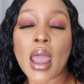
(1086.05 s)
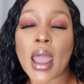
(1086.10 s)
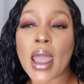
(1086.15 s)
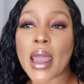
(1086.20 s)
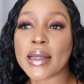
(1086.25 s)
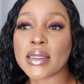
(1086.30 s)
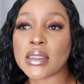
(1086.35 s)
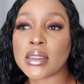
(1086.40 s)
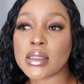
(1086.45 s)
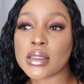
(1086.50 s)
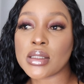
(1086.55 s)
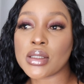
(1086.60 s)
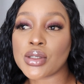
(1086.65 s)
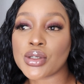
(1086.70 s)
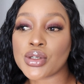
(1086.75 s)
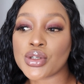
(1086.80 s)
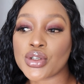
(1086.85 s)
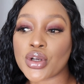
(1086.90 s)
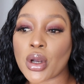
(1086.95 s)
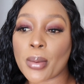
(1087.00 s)
at
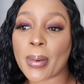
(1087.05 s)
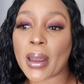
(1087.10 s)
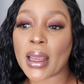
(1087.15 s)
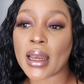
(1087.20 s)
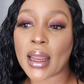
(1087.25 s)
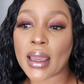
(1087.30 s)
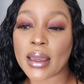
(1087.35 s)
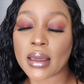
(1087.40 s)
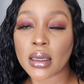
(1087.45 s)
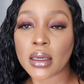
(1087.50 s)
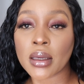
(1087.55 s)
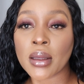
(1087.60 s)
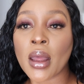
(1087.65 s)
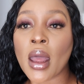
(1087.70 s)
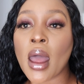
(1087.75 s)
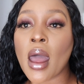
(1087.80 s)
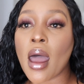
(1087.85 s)
this shop I like.